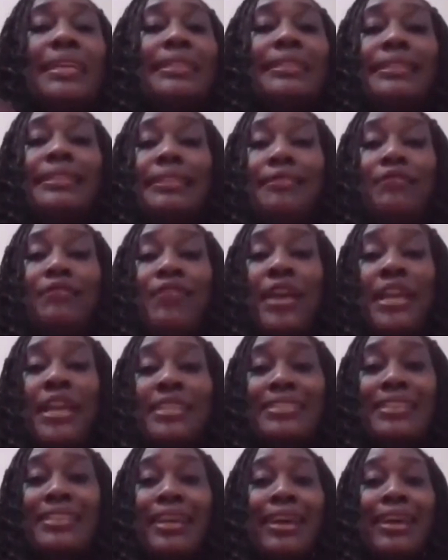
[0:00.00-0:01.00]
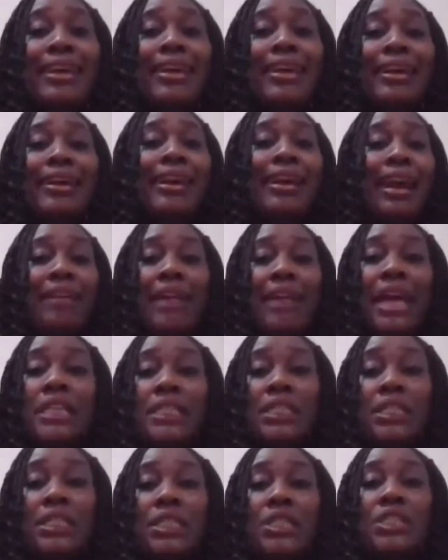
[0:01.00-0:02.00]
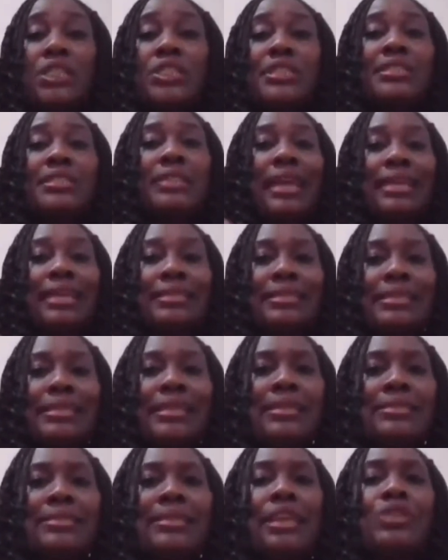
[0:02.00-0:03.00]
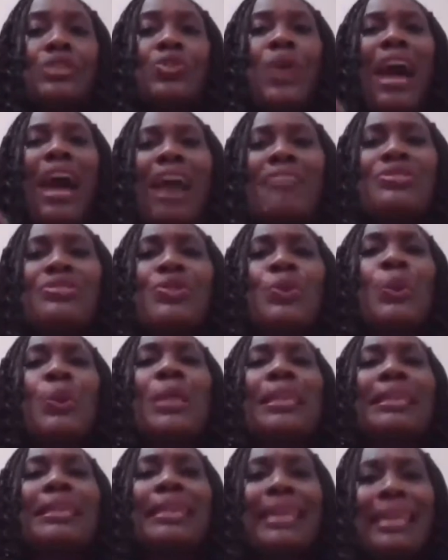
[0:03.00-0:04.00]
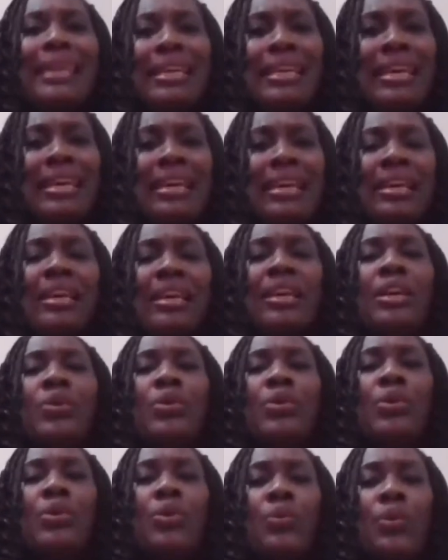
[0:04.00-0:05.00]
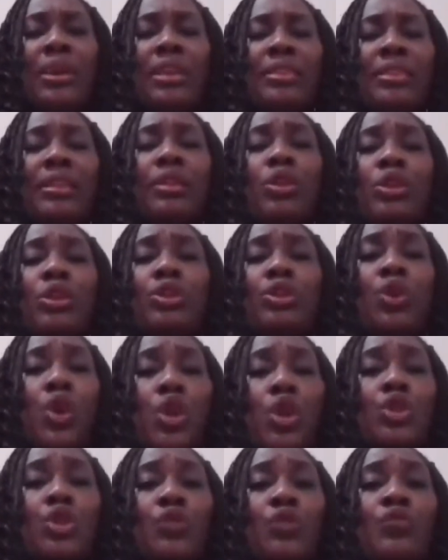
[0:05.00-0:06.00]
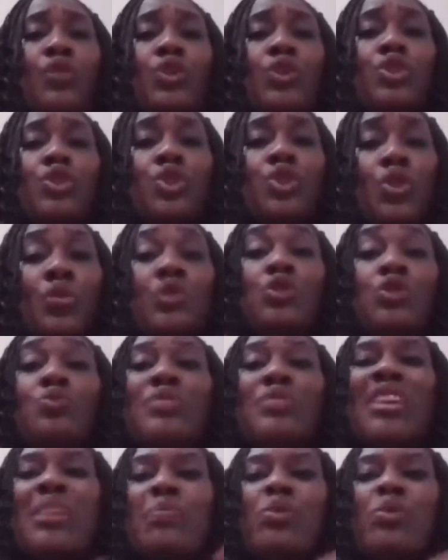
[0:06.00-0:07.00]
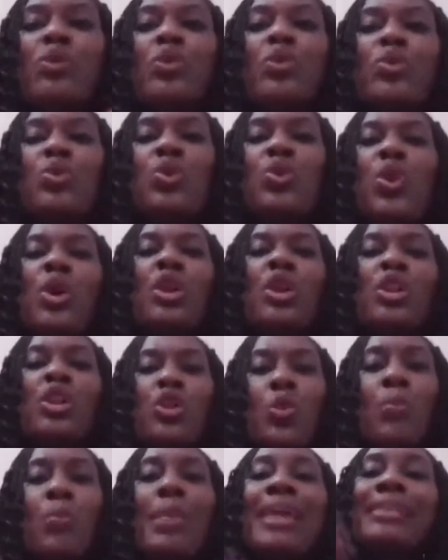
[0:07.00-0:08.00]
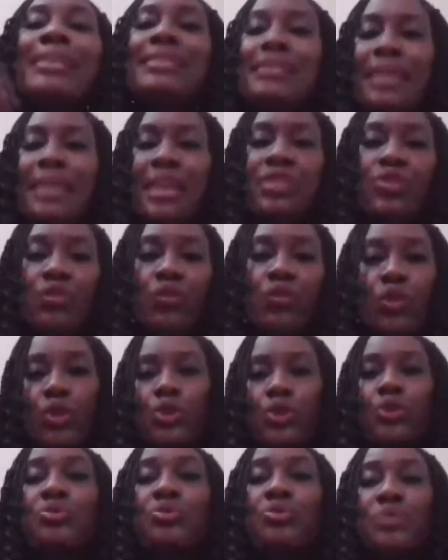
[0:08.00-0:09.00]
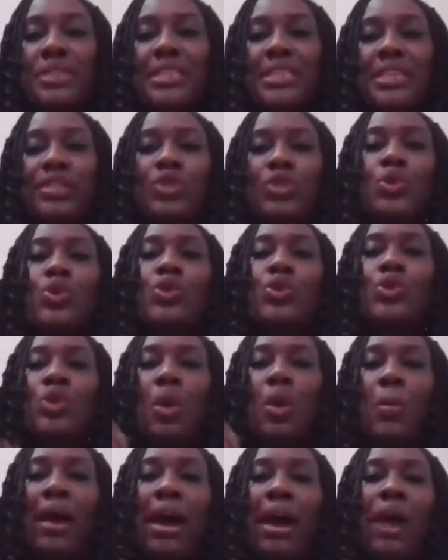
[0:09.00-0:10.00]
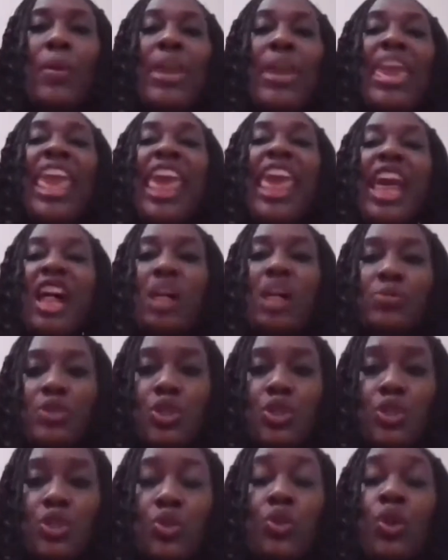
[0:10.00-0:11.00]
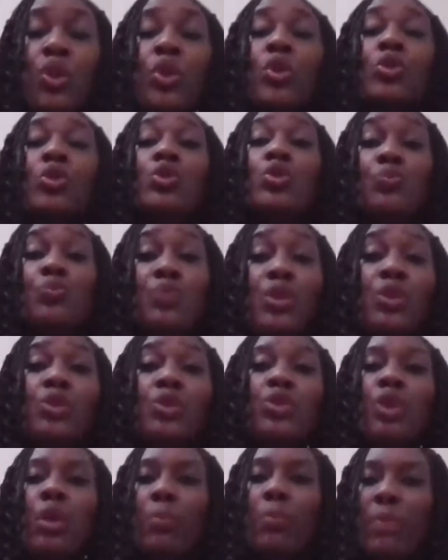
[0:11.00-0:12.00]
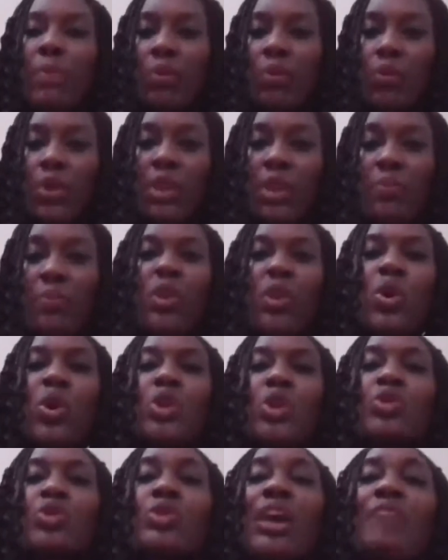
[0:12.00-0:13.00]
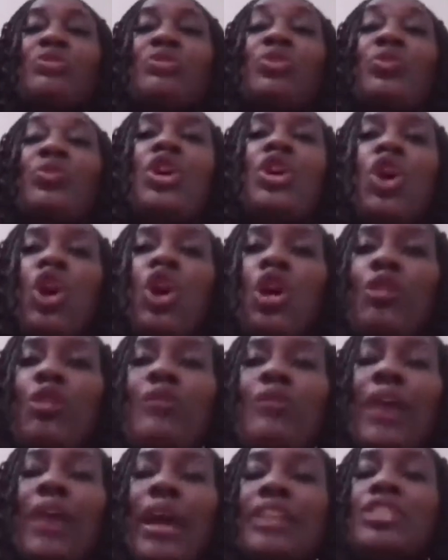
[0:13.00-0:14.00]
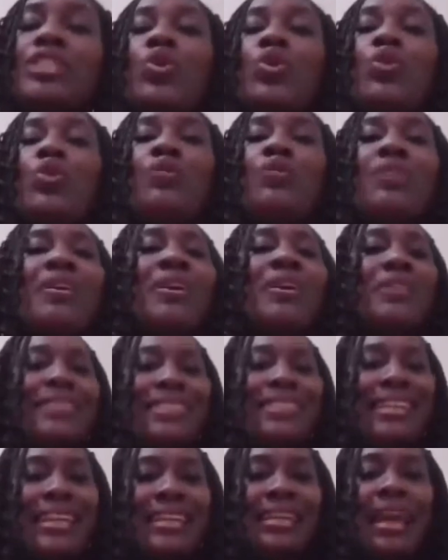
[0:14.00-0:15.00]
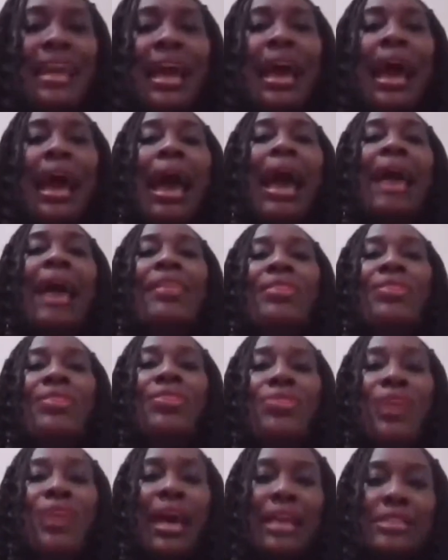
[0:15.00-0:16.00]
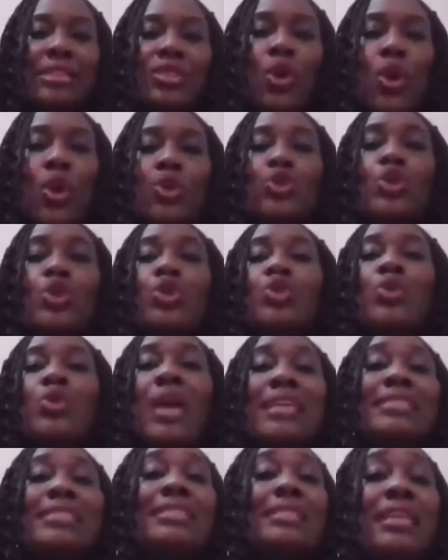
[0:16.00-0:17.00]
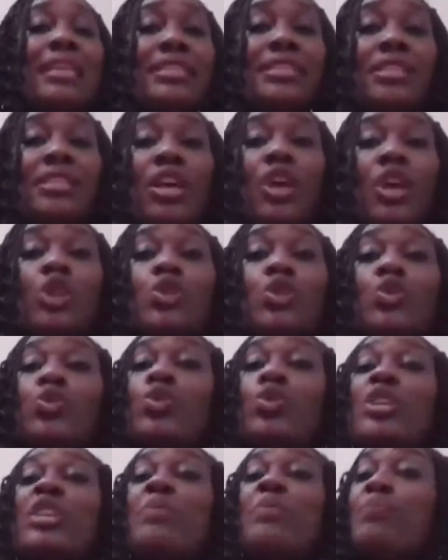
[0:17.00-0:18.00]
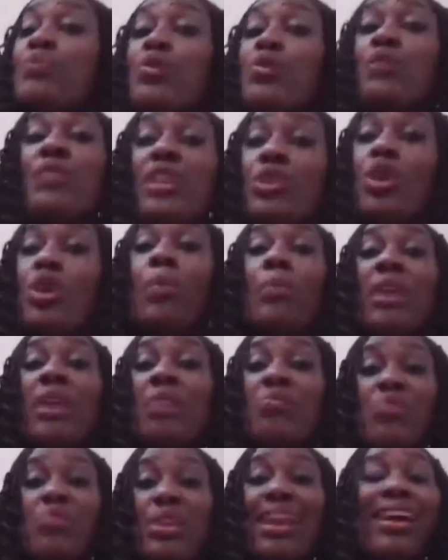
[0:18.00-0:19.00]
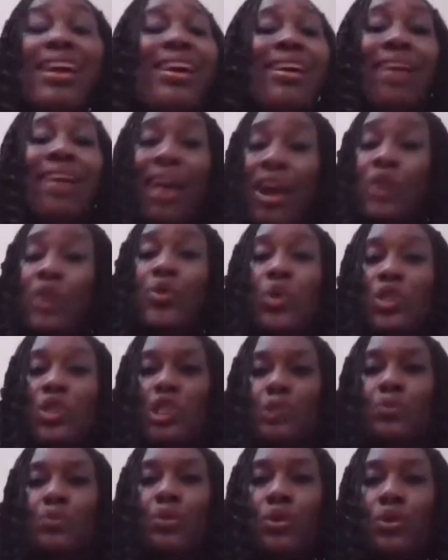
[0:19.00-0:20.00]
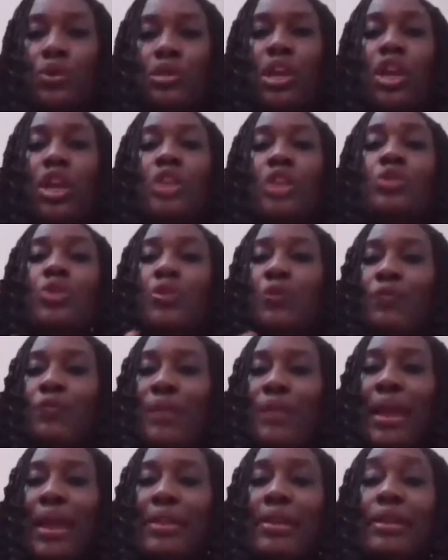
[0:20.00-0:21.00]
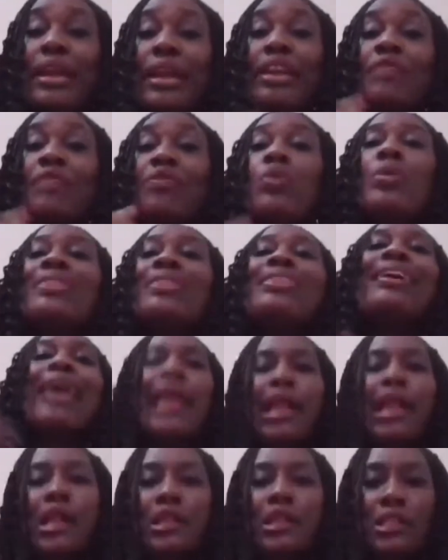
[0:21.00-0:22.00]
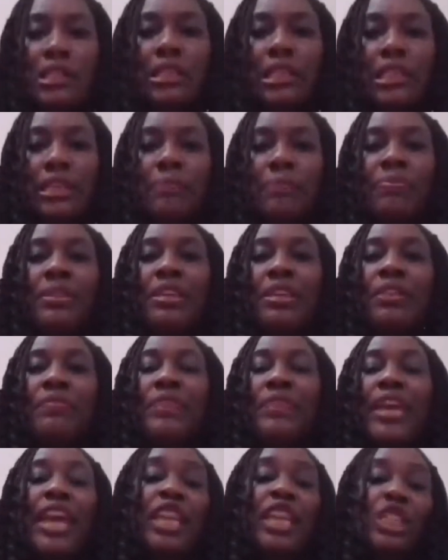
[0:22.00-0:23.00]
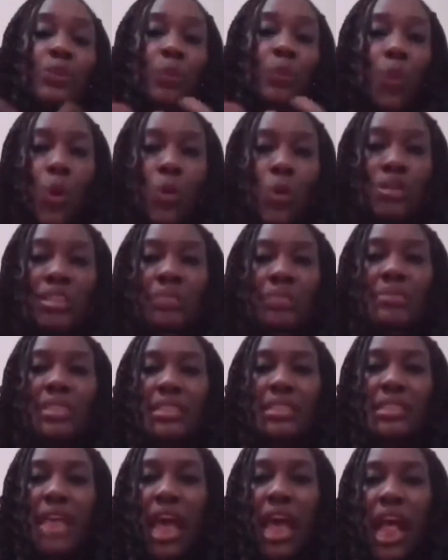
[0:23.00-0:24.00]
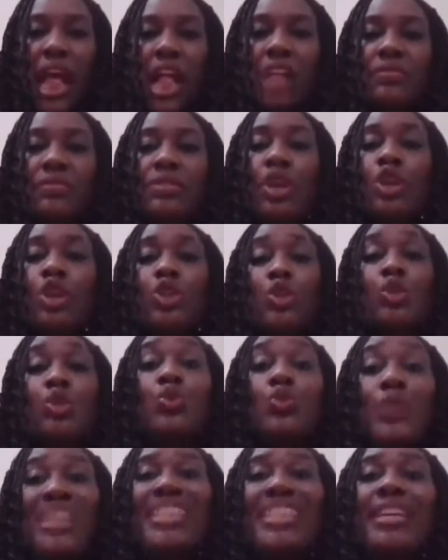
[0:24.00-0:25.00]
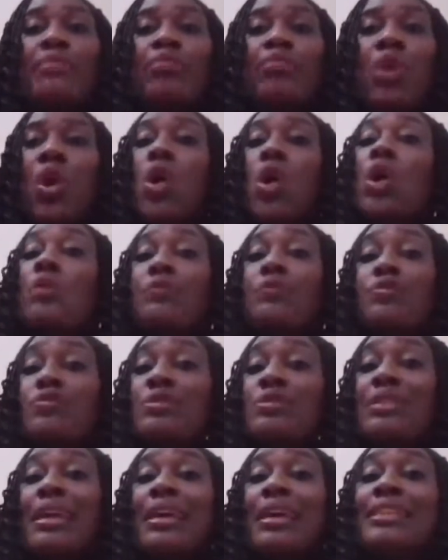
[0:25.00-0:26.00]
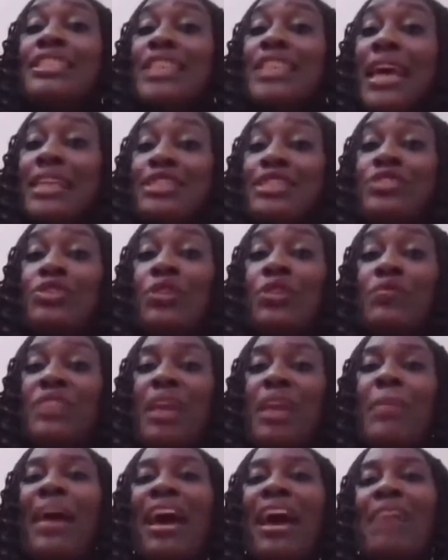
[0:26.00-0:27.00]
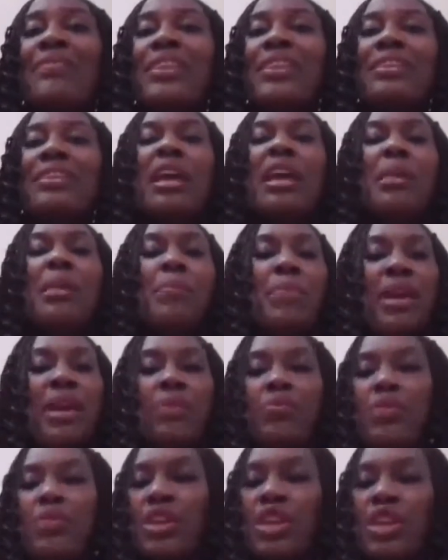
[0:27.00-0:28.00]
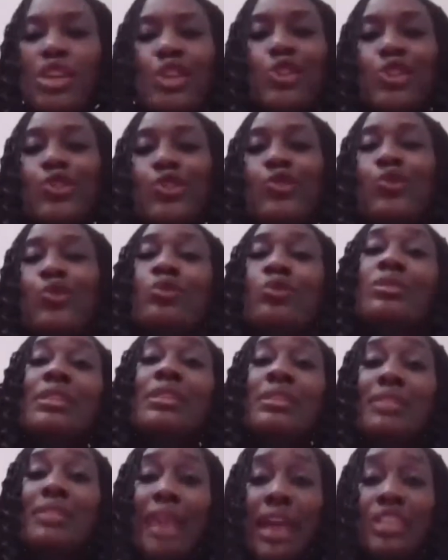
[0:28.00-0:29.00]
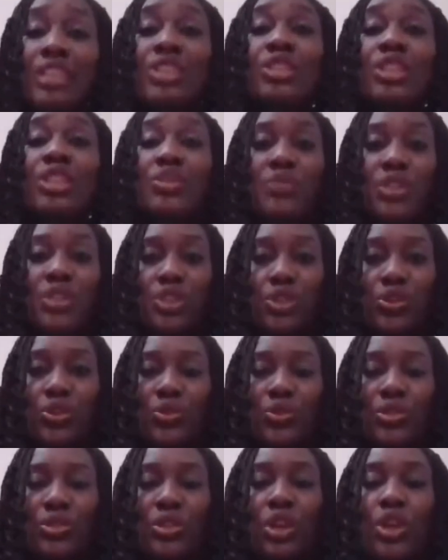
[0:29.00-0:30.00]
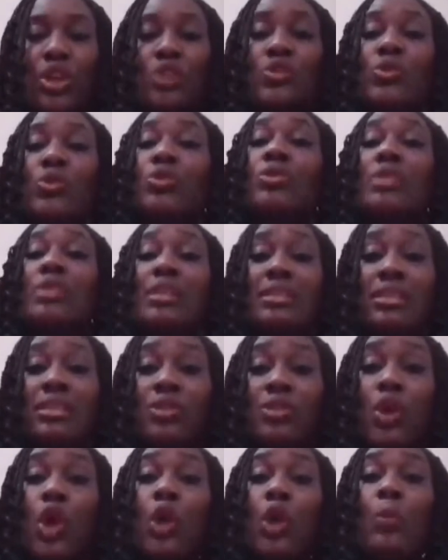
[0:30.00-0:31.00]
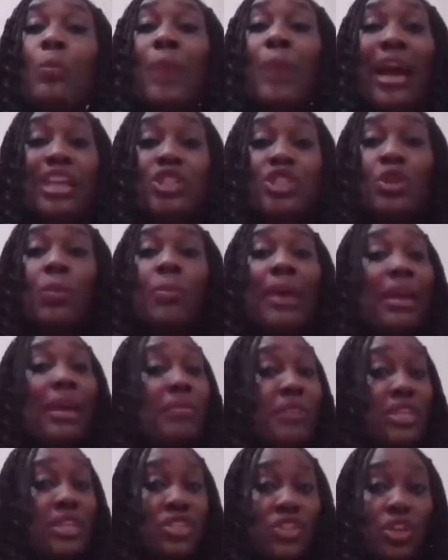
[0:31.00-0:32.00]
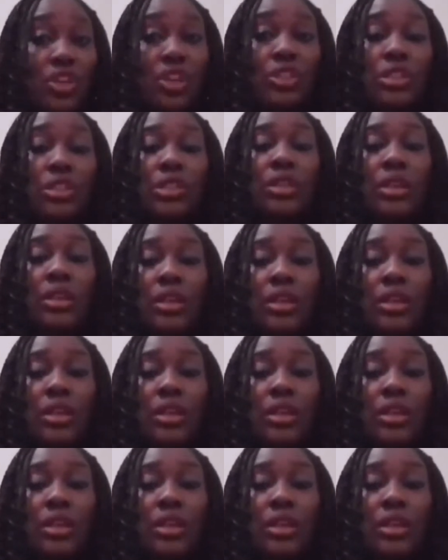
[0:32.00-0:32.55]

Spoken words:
different characters, settings that you have to link in the course of your story to be able to make sense of what reading. So somehow it helps you to build your memory, because you have to recall facts over and again, and that also translates to improving your memory across board. So you find out that even with the elderly, if they expose themselves to reading more often, chances of them having memory issues is actually reduced. So this is all backed up by research,